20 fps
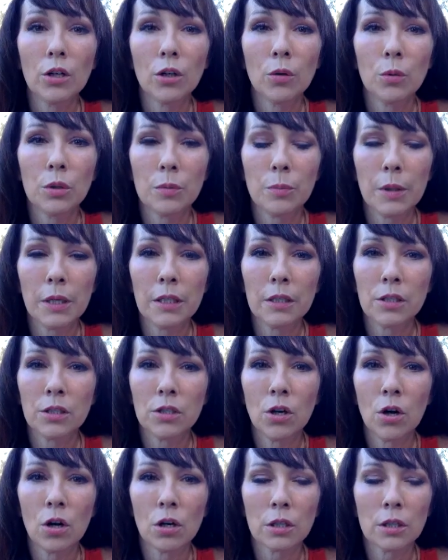girl was being
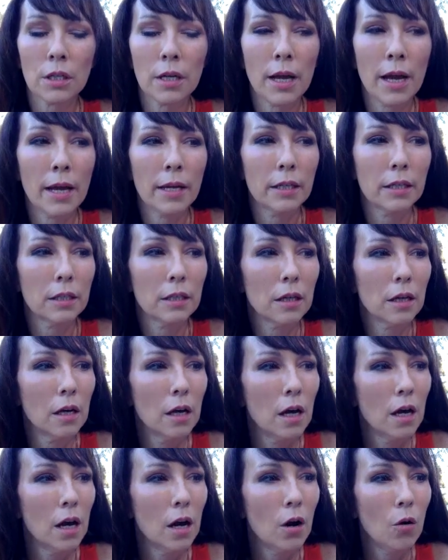stalked, and
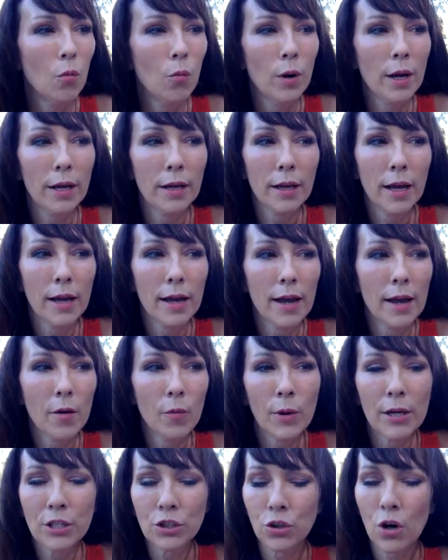we
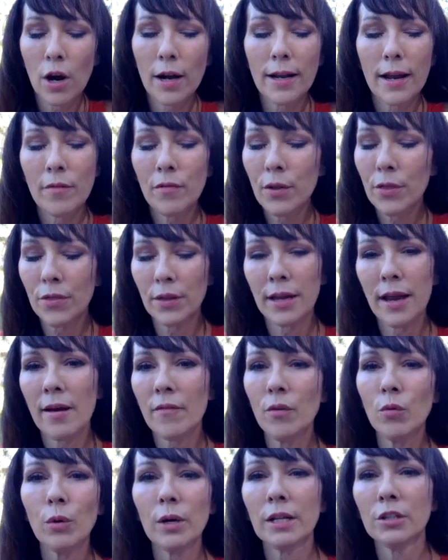tried everything.
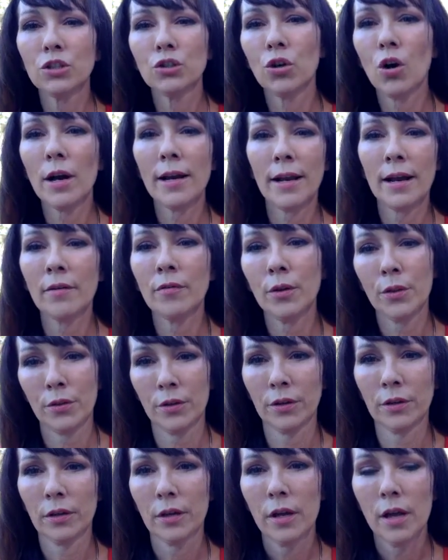Everyone had tried
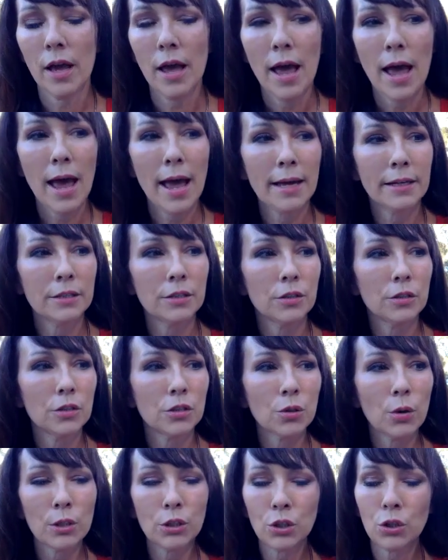everything. And
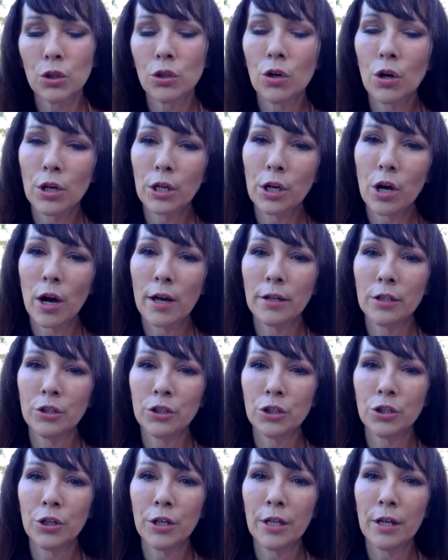so I took her on a guided
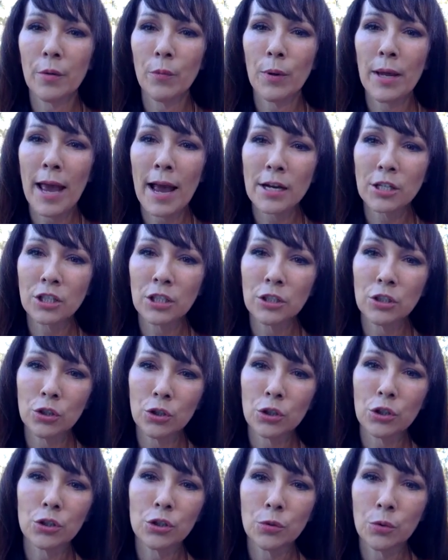journey, and we actually
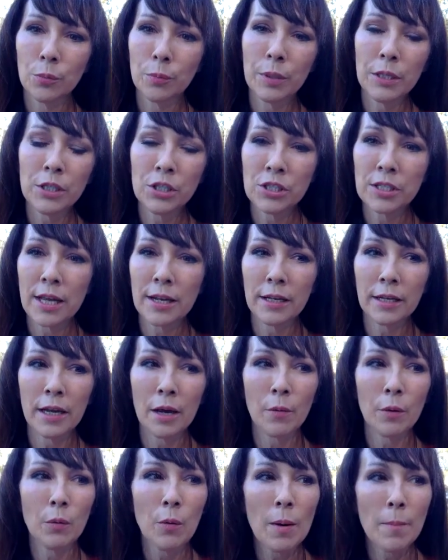took her to a beach setting,
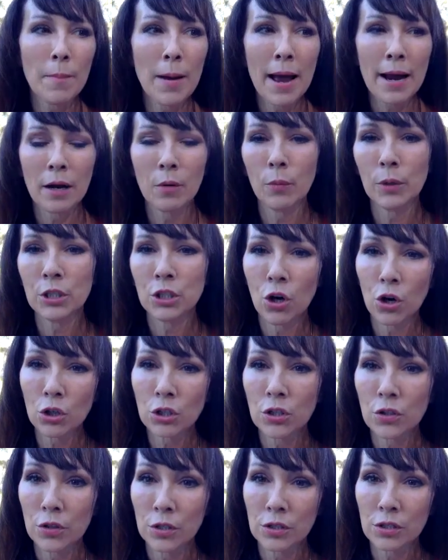and we went back and we
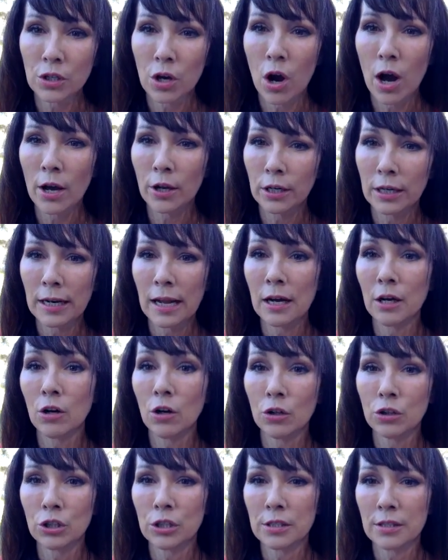talked to this guy on an
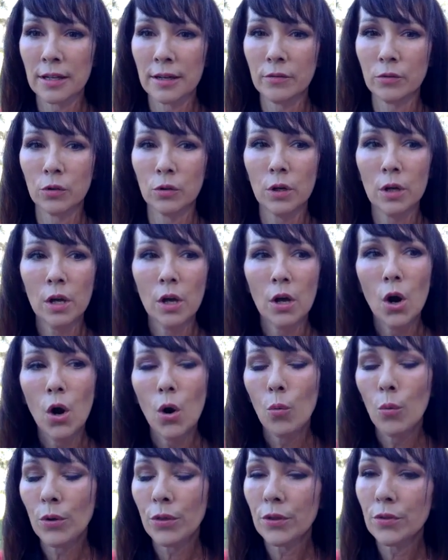unconscious level.
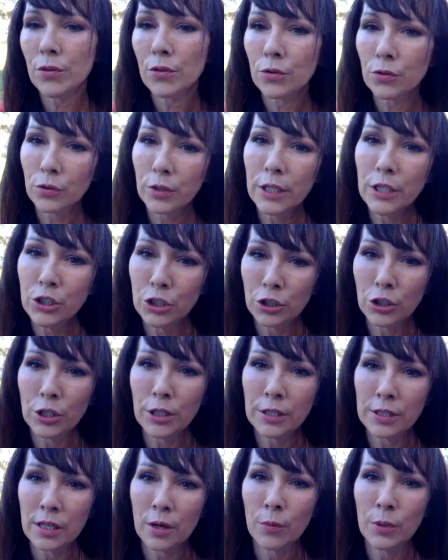Within 3
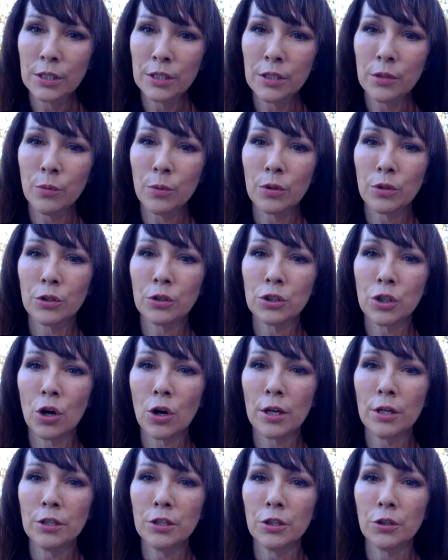journeys that we did with her
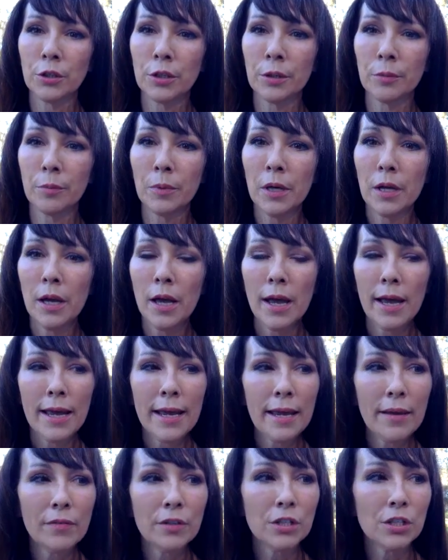talking to him,
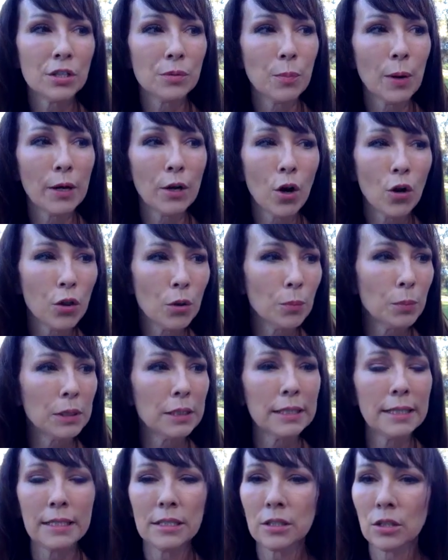even despite all the
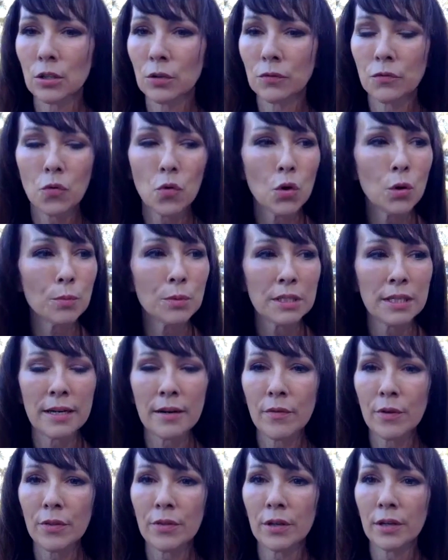police and the forms and
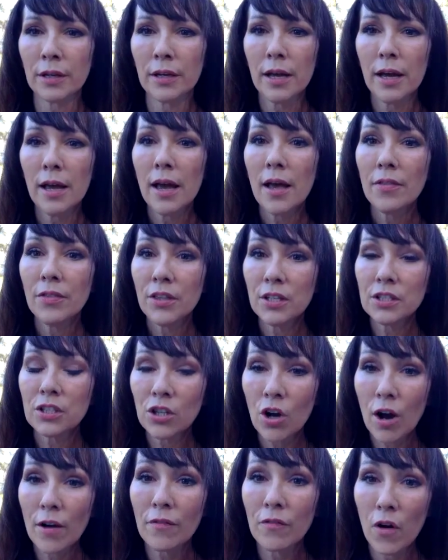everything, this
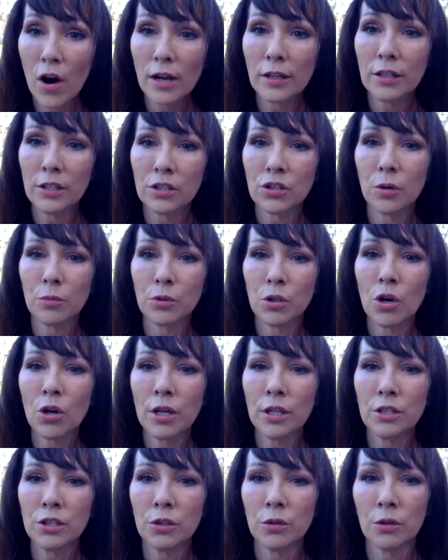guy finally stopped
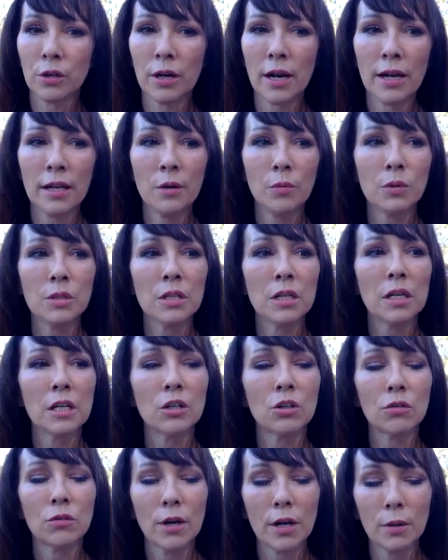talking to her, and it was an
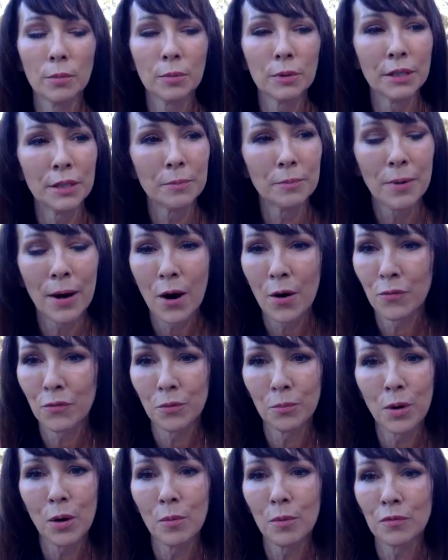incredibly and powerful
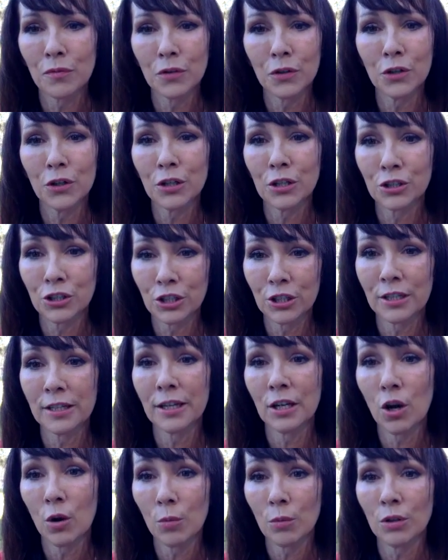moment for her because she could
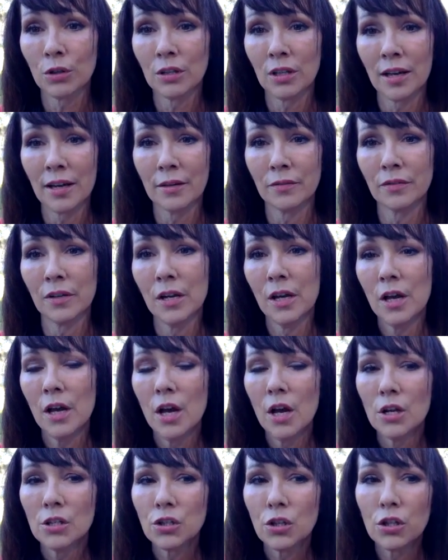get on with her life.
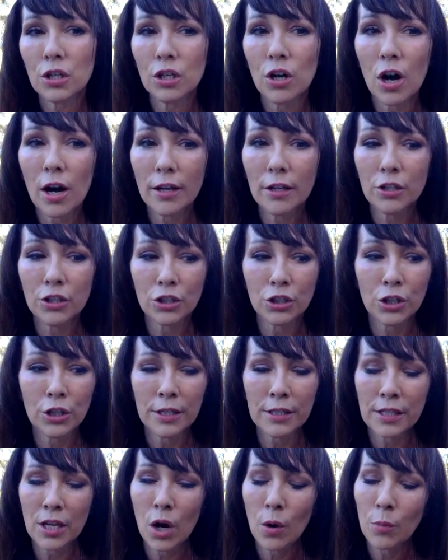So the guided
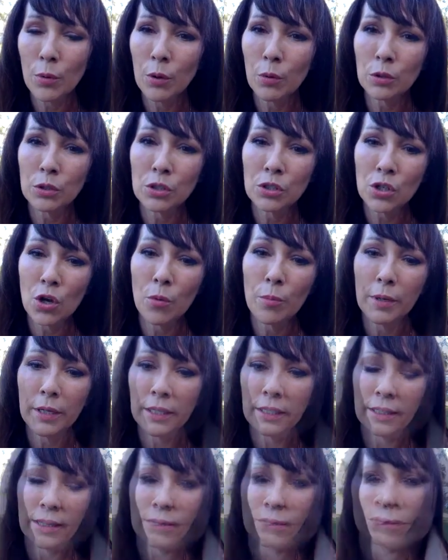journeys help you on so
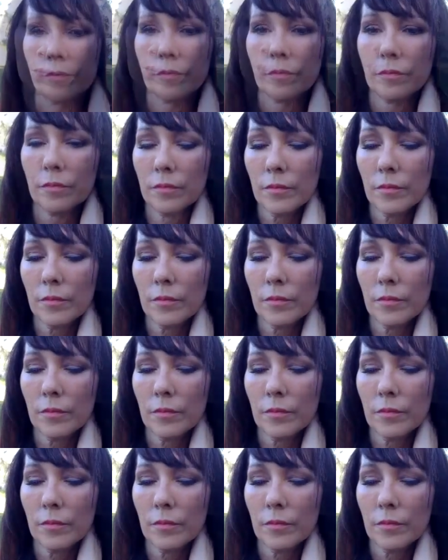many levels.